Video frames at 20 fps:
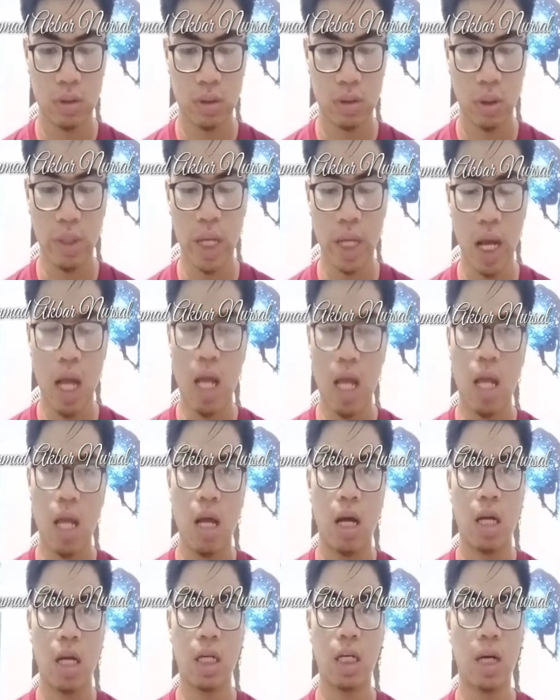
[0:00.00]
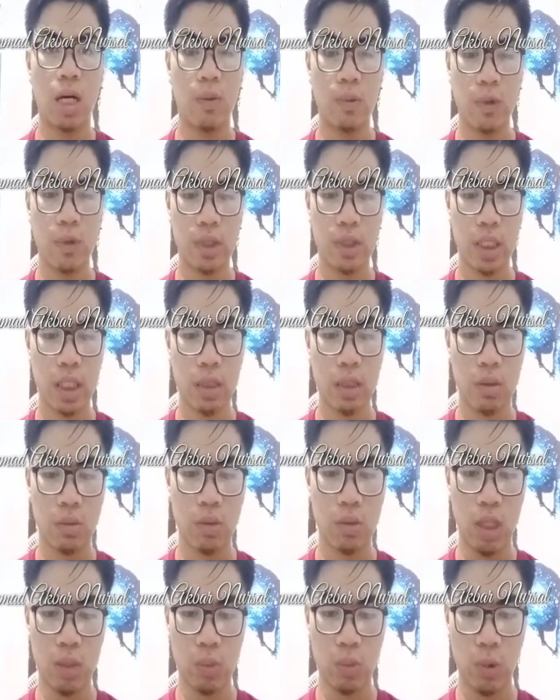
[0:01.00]
yeah, I'll forget
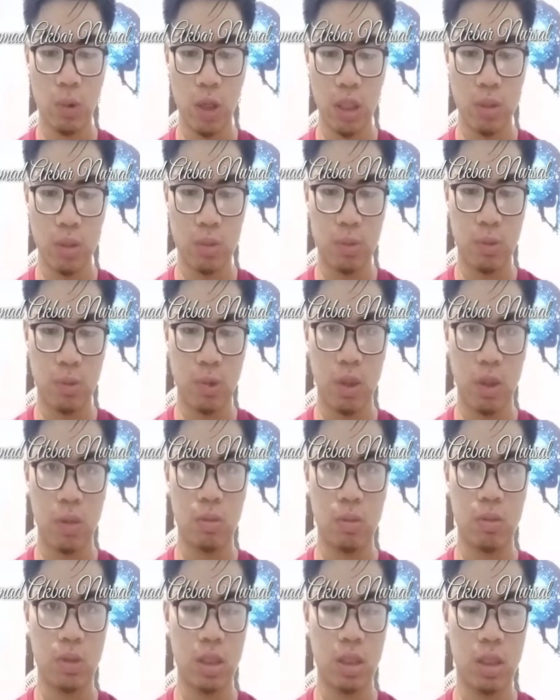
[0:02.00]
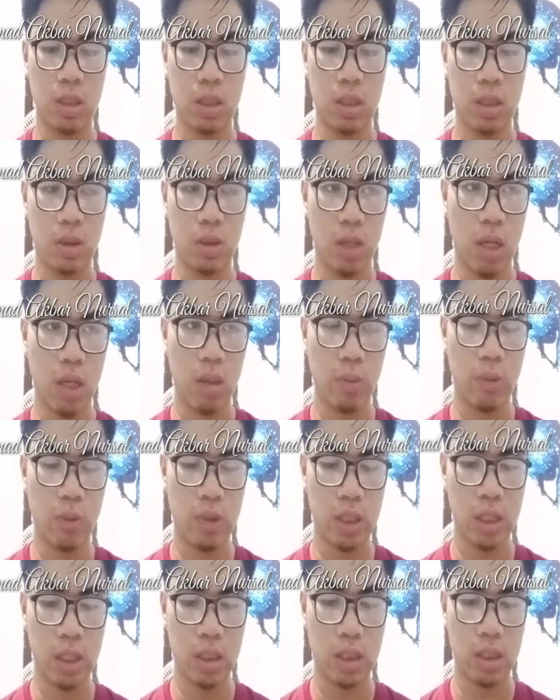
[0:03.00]
one point from I'll
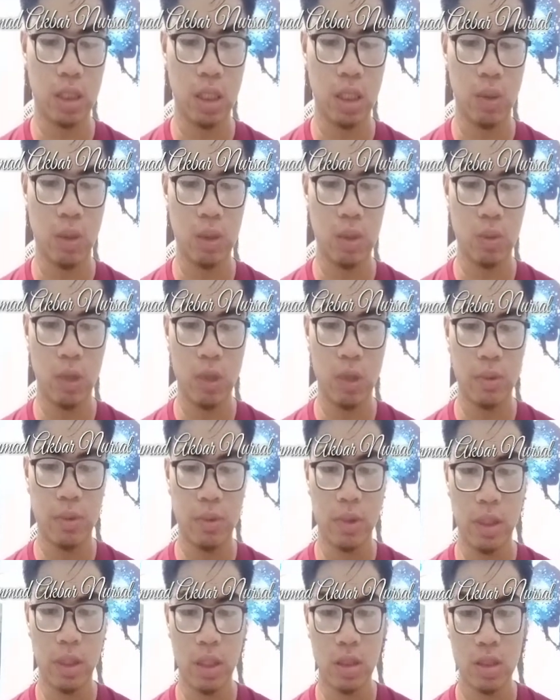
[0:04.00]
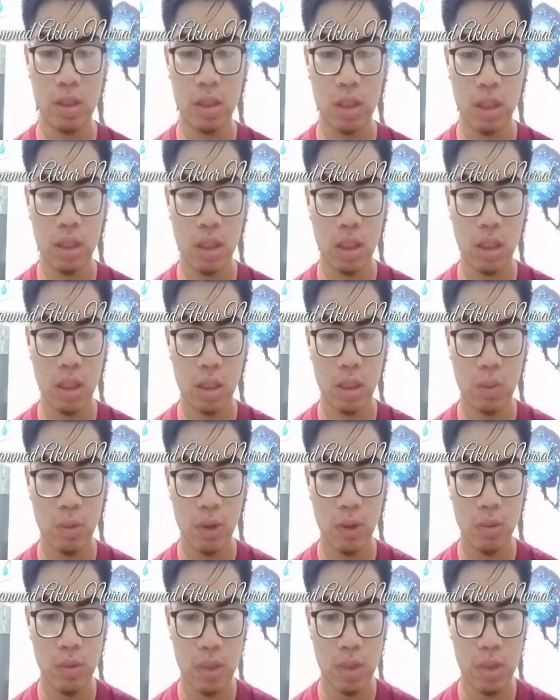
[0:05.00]
forget the one point. There is a point